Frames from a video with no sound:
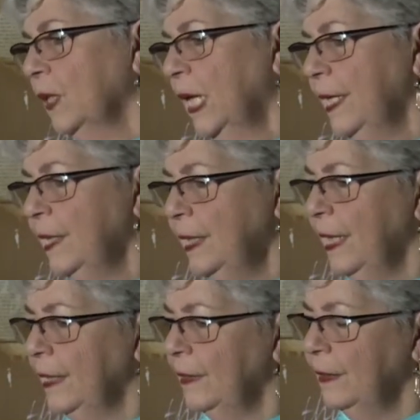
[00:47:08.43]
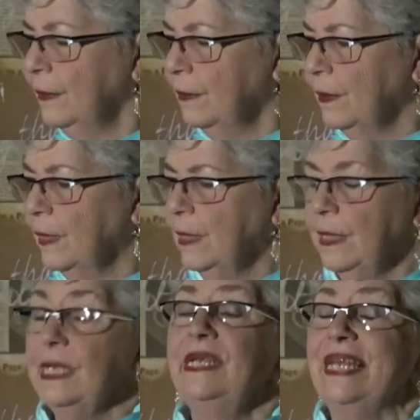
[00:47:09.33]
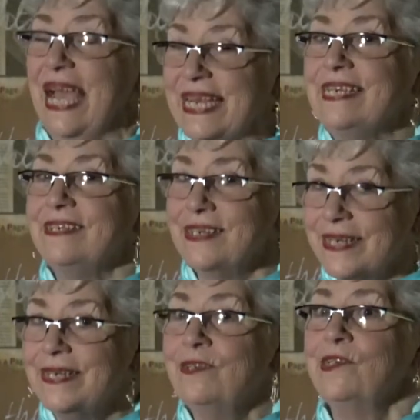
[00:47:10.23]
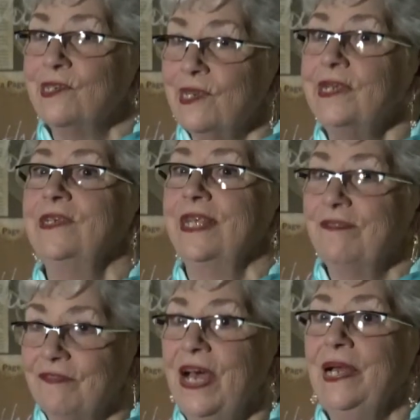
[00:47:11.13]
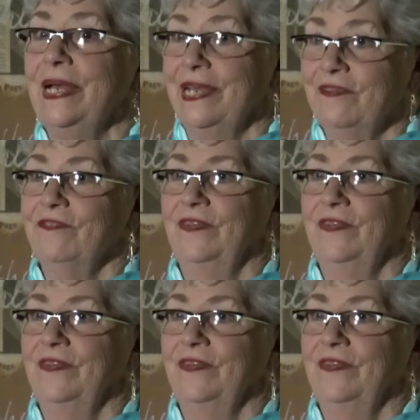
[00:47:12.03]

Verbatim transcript: in uh, 1965